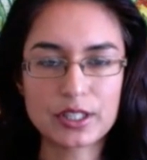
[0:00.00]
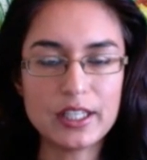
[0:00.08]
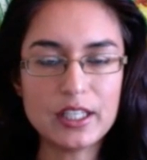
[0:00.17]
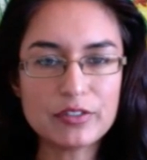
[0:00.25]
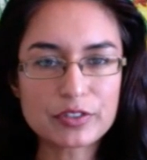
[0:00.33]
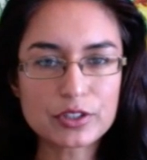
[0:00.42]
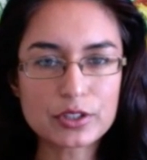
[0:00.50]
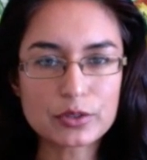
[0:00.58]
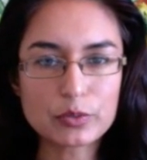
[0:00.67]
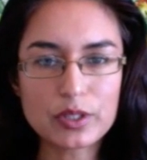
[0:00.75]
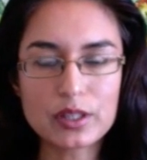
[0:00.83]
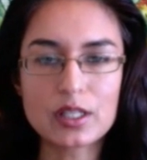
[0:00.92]

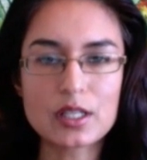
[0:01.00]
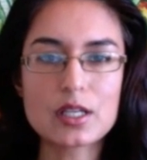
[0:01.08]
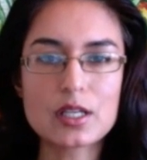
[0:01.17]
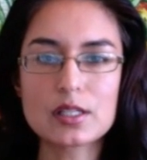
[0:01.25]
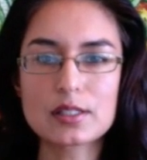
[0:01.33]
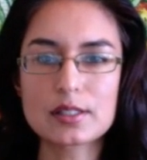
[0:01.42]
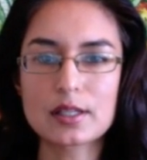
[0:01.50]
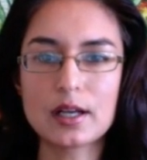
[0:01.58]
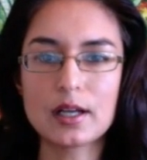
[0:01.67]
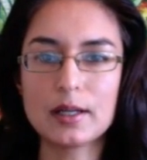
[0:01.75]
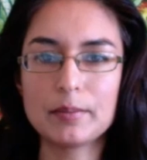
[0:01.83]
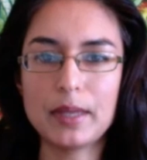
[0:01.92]
kefir with this
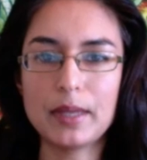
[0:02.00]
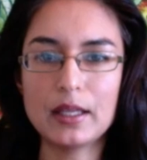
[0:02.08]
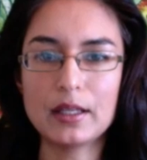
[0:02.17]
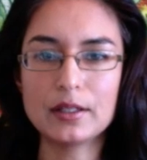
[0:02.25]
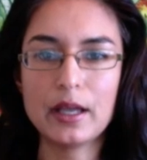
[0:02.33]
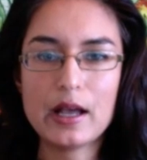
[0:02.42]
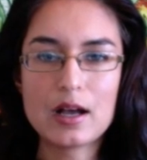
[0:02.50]
and